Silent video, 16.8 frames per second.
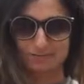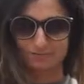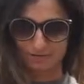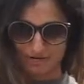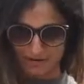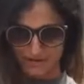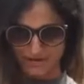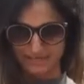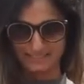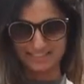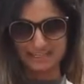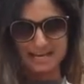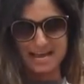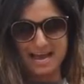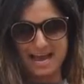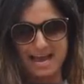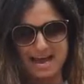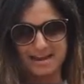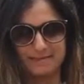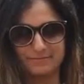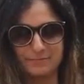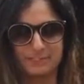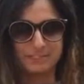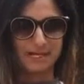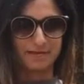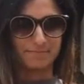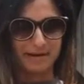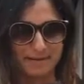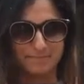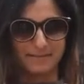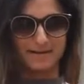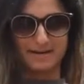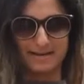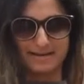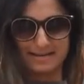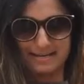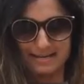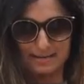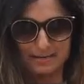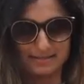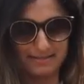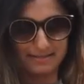Road, and I've just got my bargain